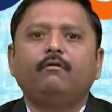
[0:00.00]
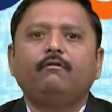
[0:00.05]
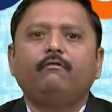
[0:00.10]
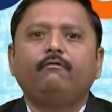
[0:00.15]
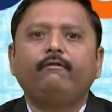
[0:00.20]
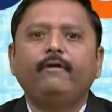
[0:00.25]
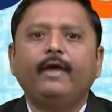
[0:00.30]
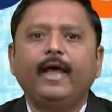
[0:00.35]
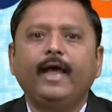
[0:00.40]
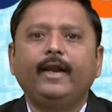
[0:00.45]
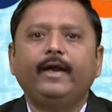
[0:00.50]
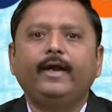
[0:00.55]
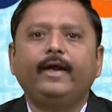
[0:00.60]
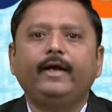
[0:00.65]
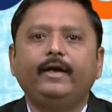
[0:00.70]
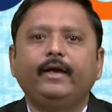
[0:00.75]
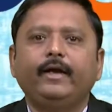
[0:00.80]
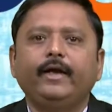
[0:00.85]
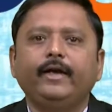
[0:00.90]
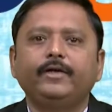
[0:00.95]
where
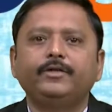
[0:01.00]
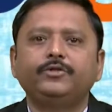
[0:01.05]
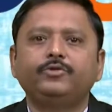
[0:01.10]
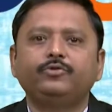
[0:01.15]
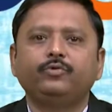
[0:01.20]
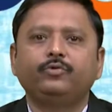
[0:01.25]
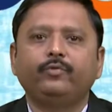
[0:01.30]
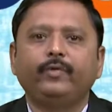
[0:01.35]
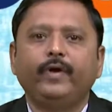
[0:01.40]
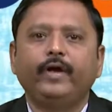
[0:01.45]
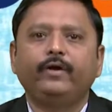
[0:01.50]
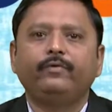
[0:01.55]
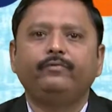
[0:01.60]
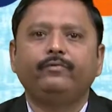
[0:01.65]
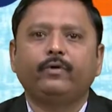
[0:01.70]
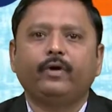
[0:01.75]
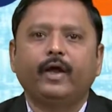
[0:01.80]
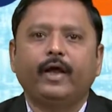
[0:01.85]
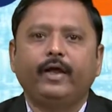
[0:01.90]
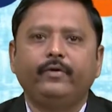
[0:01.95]
it needs to wait
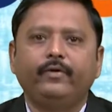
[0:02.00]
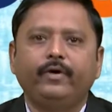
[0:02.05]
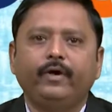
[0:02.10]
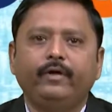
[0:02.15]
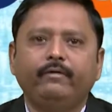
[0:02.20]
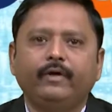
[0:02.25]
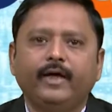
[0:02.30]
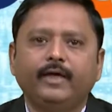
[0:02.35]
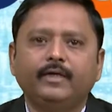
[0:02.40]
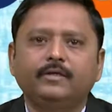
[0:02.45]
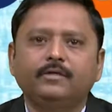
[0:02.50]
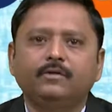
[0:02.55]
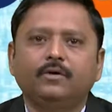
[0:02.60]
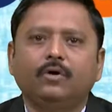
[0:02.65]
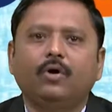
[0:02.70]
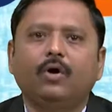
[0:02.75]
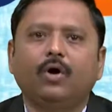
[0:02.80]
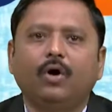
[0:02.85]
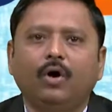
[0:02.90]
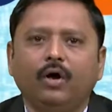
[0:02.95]
for IO device
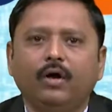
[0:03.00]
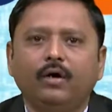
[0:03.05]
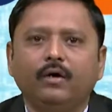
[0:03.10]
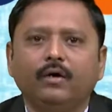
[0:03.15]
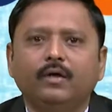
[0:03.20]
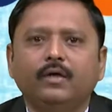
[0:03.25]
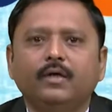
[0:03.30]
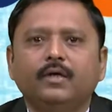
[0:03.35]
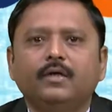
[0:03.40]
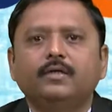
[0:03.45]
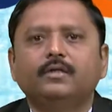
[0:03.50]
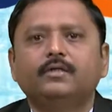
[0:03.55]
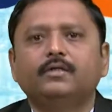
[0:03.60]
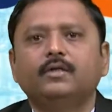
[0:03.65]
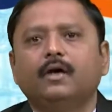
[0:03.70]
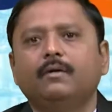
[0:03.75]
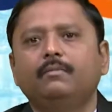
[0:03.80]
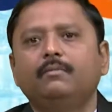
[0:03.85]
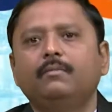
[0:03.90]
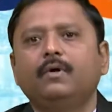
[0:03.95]
or
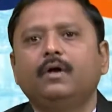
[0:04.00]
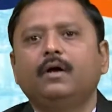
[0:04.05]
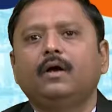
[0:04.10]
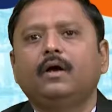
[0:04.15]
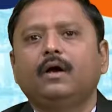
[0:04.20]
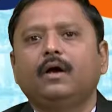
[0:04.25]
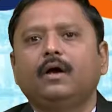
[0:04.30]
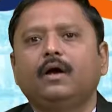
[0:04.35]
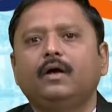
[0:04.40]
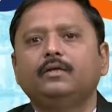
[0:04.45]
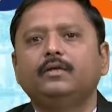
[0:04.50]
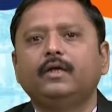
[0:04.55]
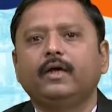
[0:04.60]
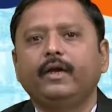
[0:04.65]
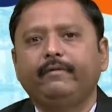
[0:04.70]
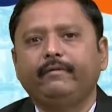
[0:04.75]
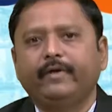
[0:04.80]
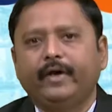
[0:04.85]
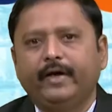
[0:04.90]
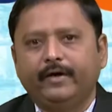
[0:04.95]
some other
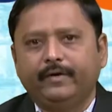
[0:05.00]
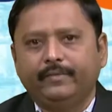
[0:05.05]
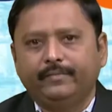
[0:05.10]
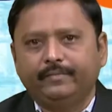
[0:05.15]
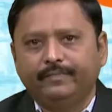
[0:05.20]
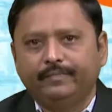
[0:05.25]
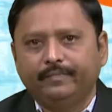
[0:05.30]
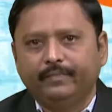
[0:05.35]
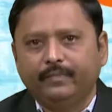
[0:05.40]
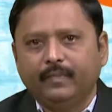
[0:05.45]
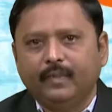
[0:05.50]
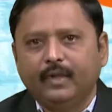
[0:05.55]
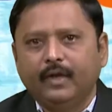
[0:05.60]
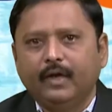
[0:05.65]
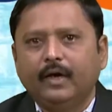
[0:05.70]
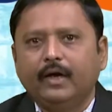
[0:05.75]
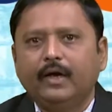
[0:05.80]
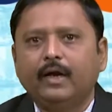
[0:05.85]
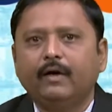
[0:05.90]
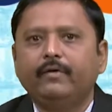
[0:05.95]
event.
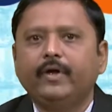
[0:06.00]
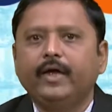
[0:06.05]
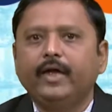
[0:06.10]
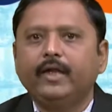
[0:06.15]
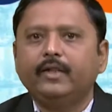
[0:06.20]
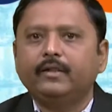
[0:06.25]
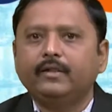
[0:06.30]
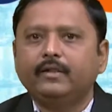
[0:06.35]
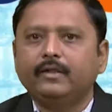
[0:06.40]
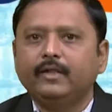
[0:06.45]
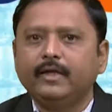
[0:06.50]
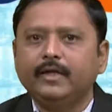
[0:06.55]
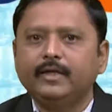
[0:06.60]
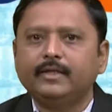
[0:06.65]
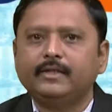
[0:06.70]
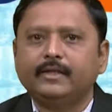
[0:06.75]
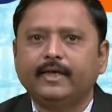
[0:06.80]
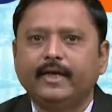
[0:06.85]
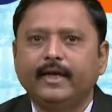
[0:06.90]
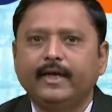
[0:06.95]
Now, in
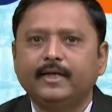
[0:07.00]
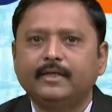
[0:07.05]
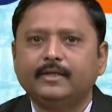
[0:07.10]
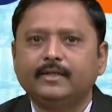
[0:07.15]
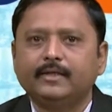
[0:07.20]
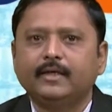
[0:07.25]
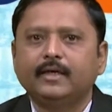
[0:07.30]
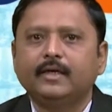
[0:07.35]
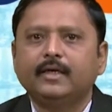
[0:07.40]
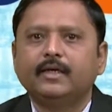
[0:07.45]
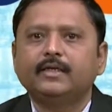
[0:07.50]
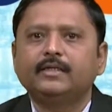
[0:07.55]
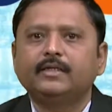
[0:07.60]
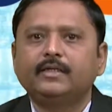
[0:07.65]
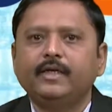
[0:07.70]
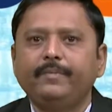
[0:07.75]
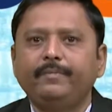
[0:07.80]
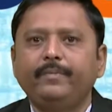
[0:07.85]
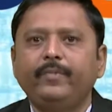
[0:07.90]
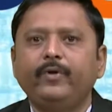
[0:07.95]
this case,
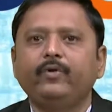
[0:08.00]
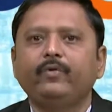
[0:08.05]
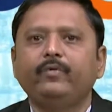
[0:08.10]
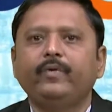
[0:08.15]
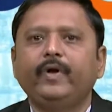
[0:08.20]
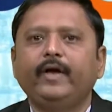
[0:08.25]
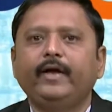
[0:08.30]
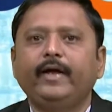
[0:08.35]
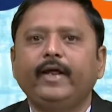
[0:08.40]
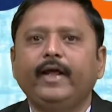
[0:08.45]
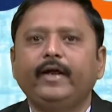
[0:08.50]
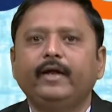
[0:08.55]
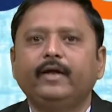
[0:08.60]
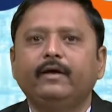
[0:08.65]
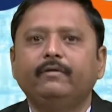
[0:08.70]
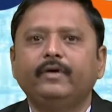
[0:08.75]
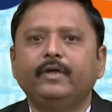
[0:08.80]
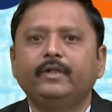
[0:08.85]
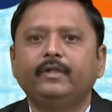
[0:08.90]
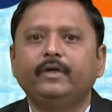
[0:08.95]
CPU will take
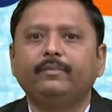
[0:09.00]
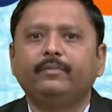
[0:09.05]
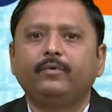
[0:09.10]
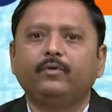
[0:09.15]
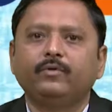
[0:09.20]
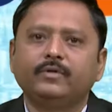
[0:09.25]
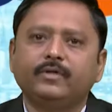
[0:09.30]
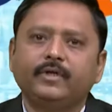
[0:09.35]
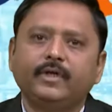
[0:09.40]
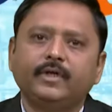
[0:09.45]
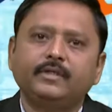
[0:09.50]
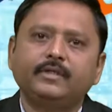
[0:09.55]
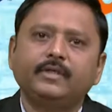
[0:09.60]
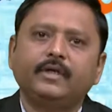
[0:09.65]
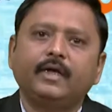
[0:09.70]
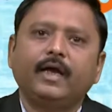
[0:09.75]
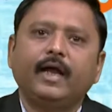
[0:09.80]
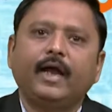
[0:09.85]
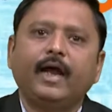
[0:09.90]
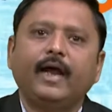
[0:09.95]
away the process
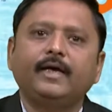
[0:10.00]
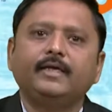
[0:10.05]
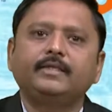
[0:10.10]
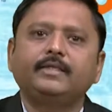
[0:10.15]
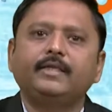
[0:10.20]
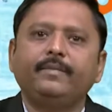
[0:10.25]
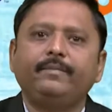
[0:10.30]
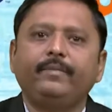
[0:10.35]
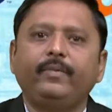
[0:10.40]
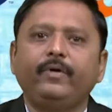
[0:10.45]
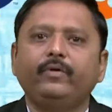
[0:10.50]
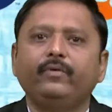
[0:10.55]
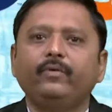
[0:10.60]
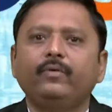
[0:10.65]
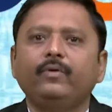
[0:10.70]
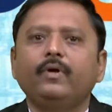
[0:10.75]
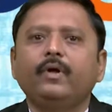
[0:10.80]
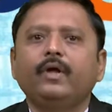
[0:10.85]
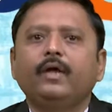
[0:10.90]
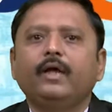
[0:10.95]
and CPU
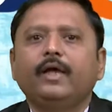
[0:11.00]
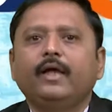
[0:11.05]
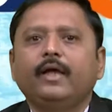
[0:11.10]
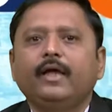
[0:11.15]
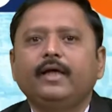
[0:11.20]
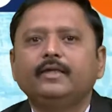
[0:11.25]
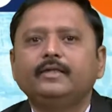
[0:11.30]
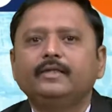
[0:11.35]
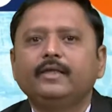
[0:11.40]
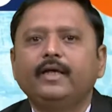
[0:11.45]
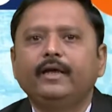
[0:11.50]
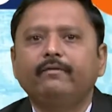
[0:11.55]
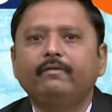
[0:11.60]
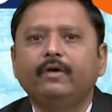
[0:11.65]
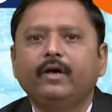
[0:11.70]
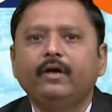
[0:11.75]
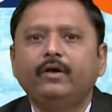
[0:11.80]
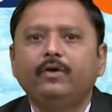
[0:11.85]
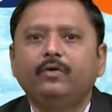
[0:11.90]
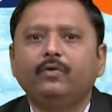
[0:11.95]
is
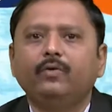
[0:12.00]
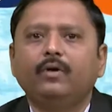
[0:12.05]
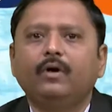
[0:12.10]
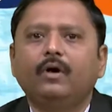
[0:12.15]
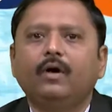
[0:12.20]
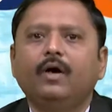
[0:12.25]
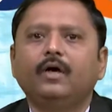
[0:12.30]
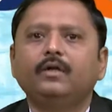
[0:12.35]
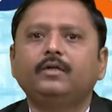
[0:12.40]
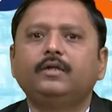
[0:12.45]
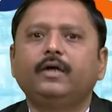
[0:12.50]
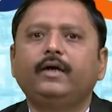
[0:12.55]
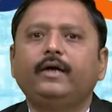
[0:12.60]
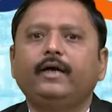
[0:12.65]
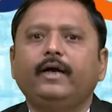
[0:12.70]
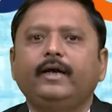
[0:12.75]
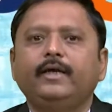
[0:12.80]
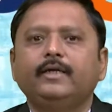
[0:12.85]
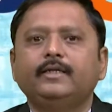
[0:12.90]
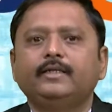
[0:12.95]
given to other
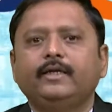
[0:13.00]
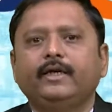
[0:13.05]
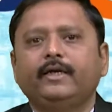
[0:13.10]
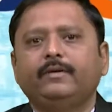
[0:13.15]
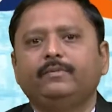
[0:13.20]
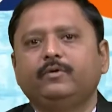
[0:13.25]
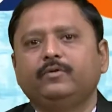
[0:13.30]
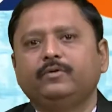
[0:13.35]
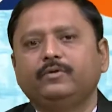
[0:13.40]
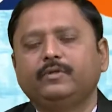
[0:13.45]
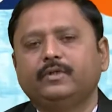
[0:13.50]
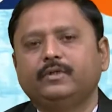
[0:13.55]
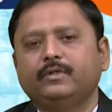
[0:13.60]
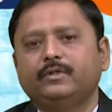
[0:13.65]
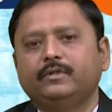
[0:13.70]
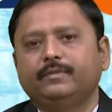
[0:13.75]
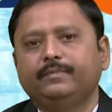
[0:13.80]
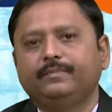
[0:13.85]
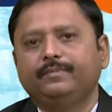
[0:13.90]
ready state process.